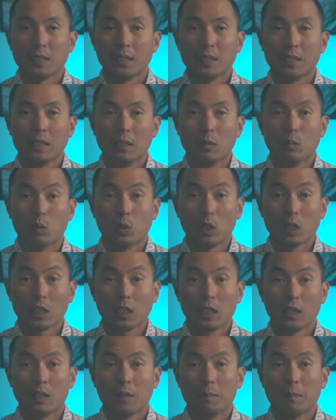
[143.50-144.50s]
that need
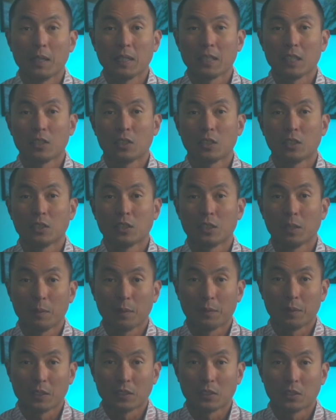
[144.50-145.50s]
work might deter some
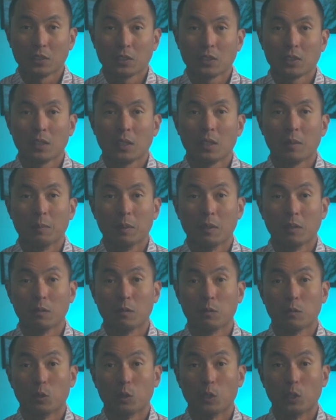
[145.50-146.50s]
investors, but
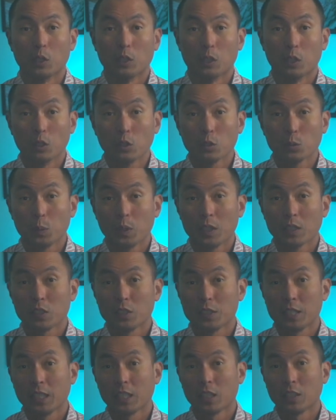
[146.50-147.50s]
for those willing to
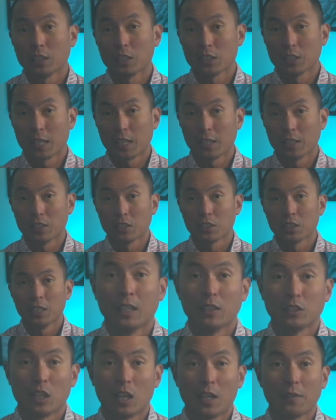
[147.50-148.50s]
take on the challenge,
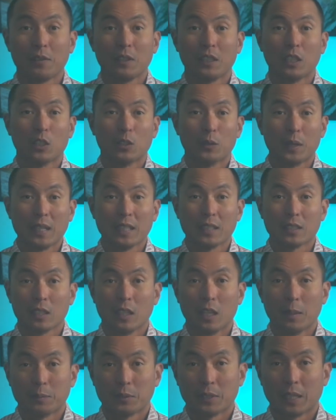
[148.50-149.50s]
there's often a great
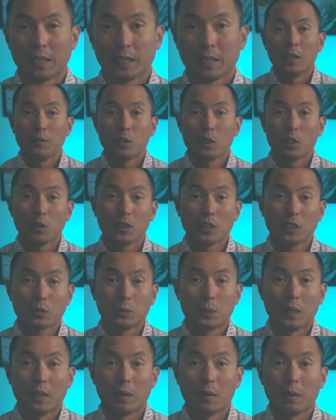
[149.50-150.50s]
upside. If you go this
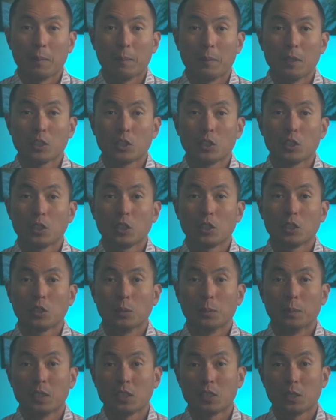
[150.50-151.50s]
route, make sure to
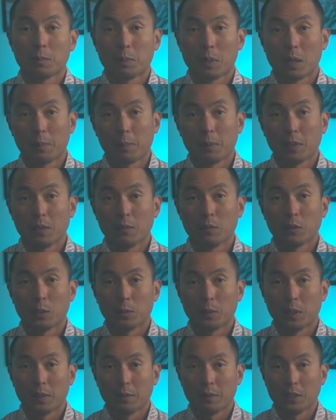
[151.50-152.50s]
budget properly for the
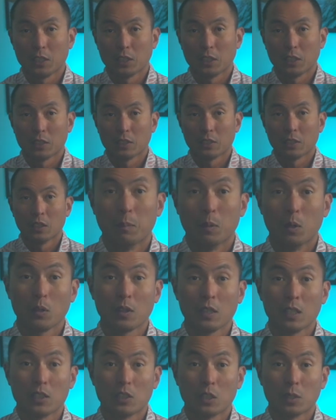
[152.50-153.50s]
renovations,
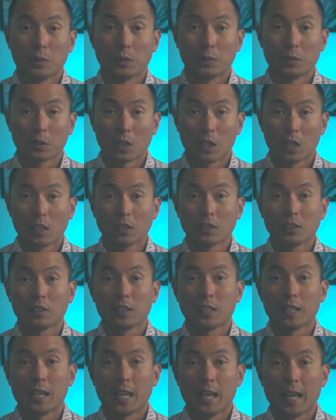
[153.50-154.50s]
both in terms of cost
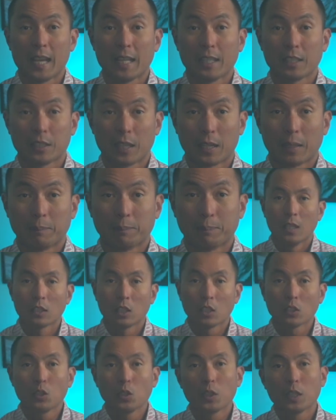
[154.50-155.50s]
and time. It's
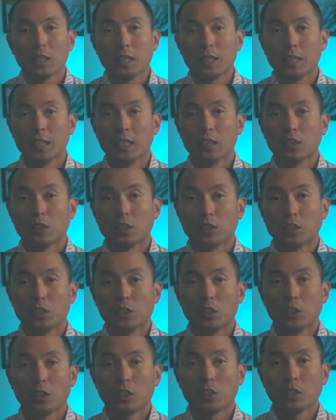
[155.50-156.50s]
also a good idea to
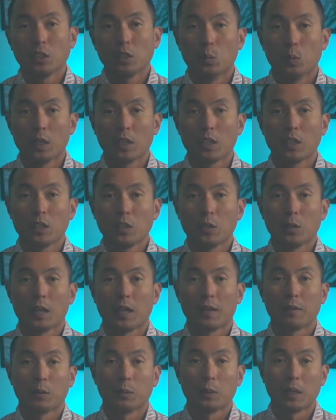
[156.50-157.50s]
consider whether you
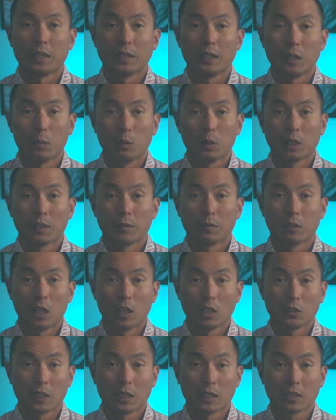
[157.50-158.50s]
have the right network of
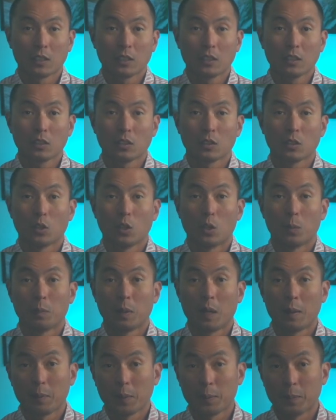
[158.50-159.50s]
contractors or
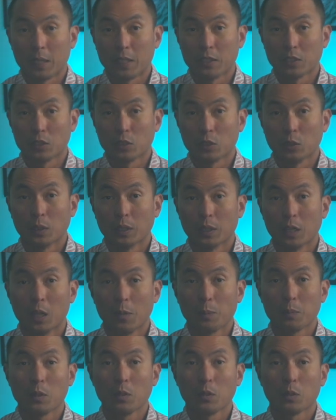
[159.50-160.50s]
property managers who can
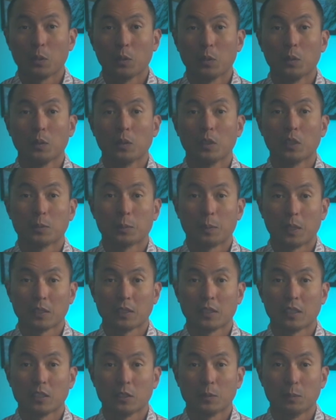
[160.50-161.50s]
help you through this process